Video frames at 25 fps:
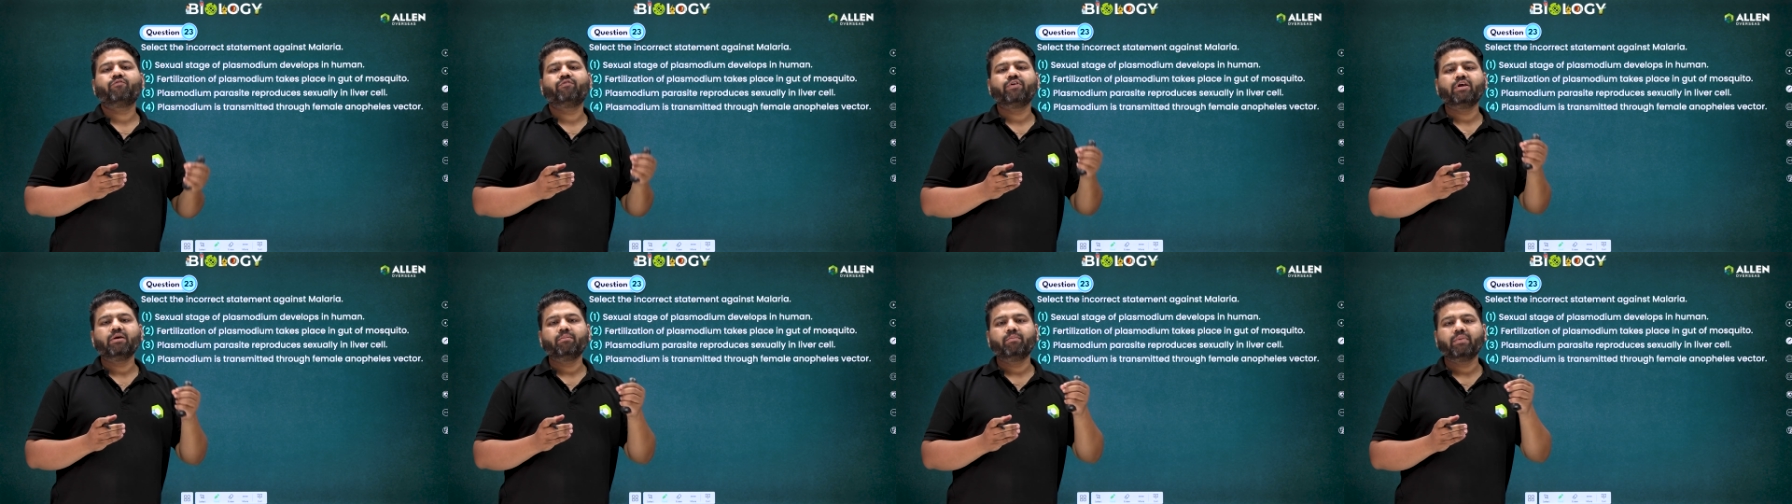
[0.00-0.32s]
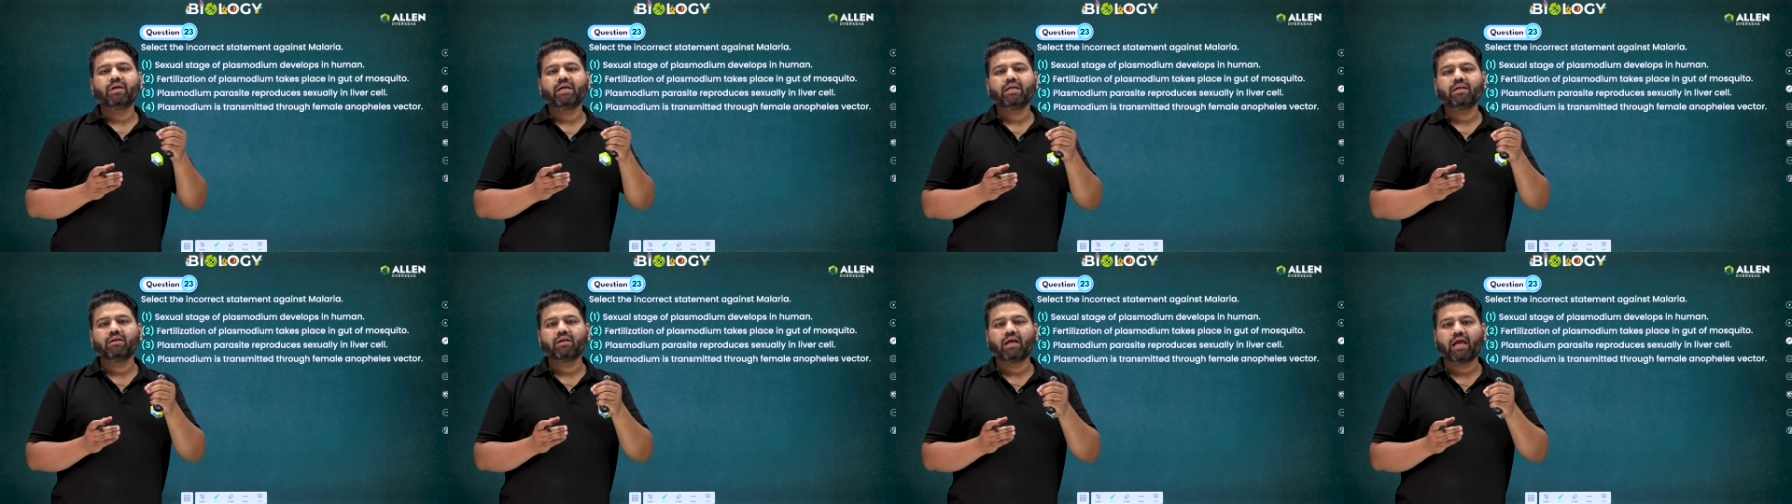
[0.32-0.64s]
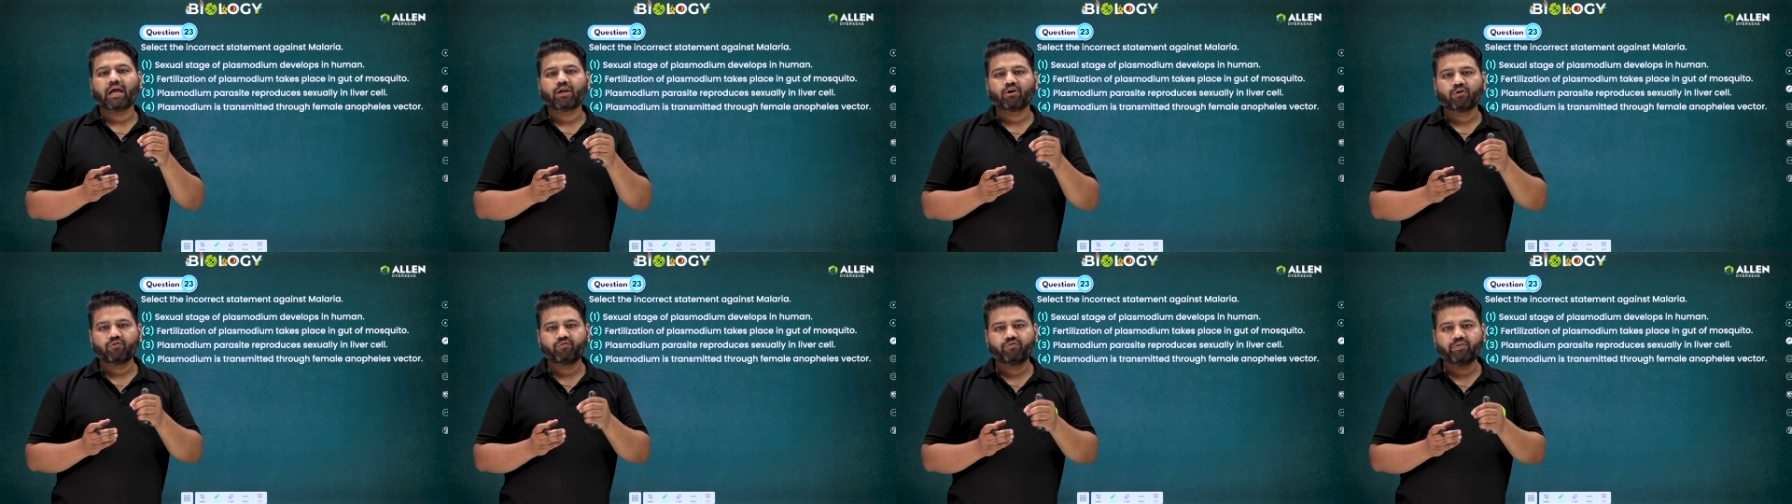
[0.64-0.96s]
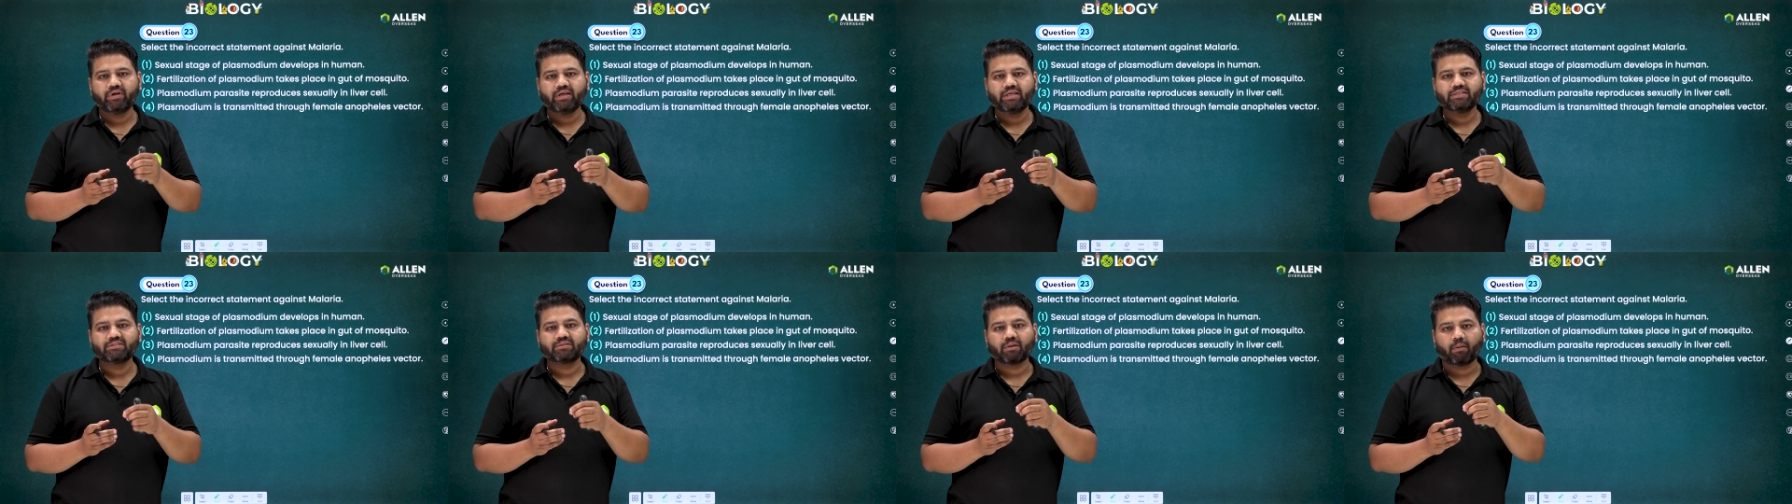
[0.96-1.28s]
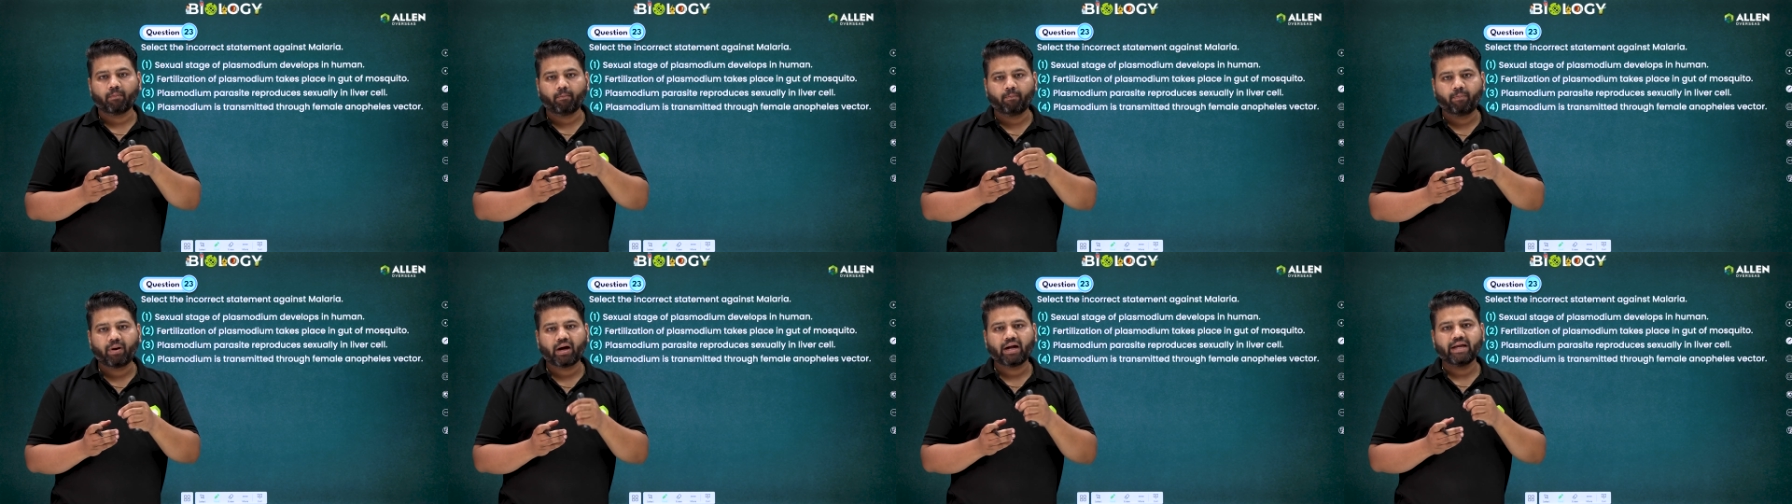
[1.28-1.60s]
female anopheles
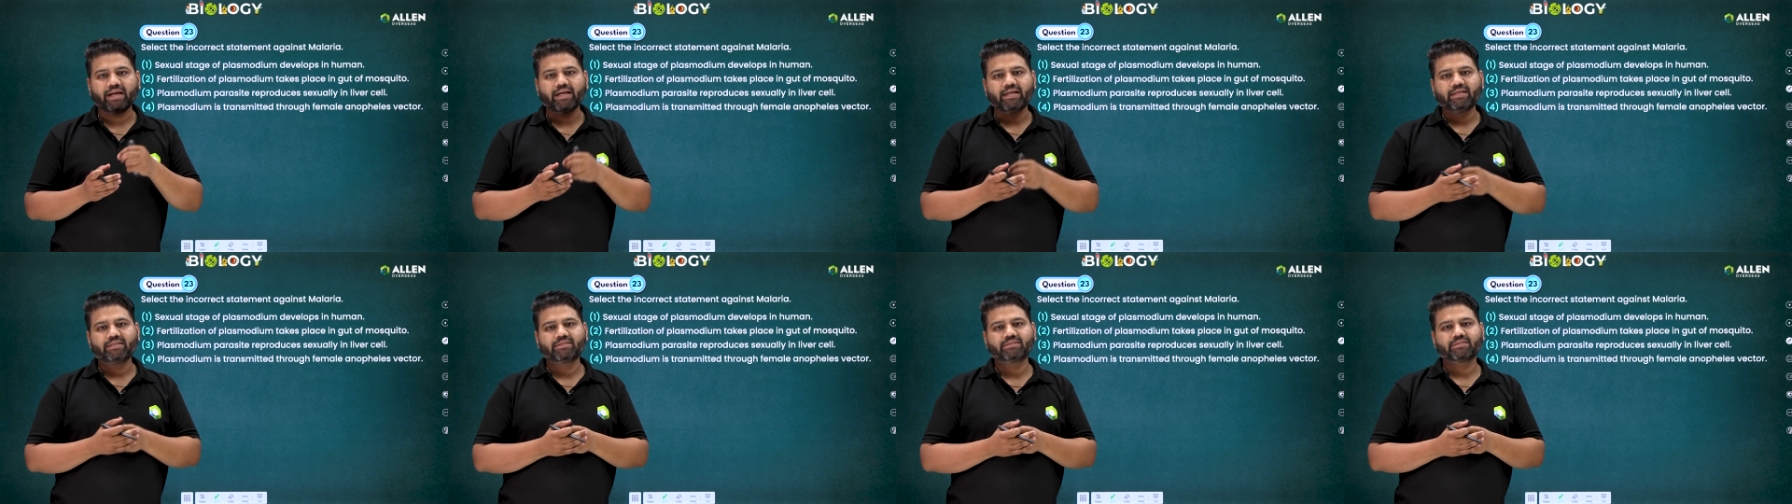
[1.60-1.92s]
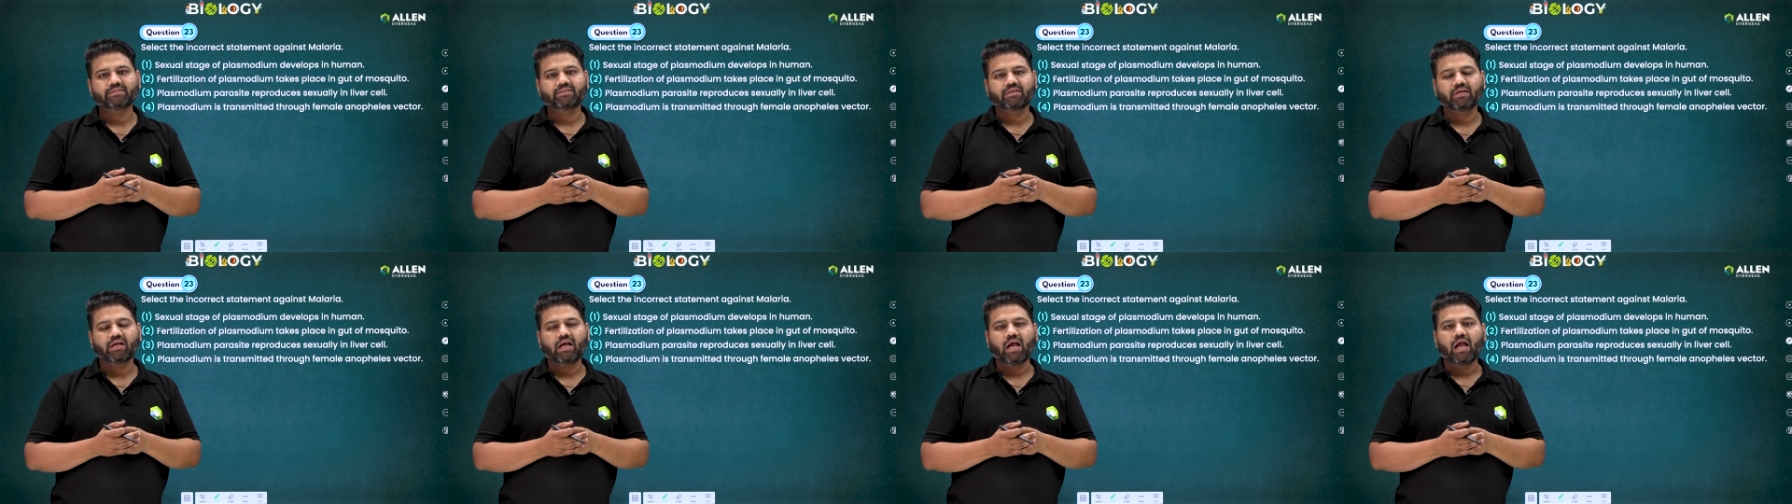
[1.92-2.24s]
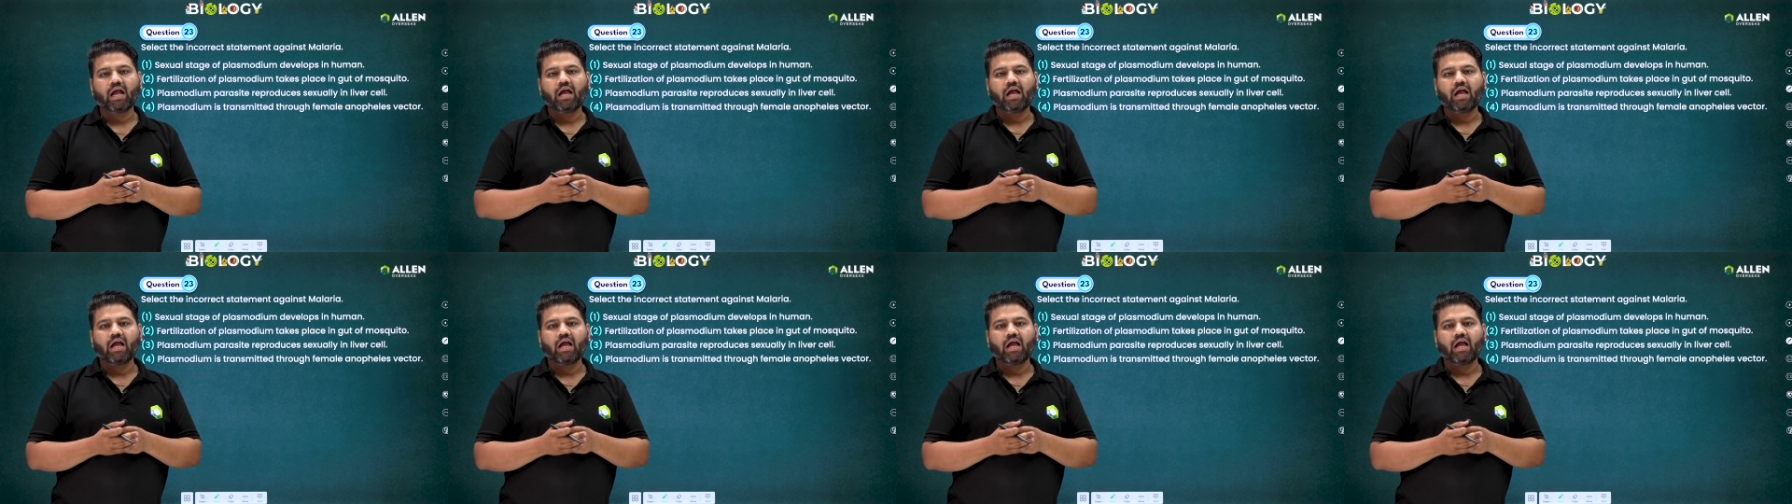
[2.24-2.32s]
bites,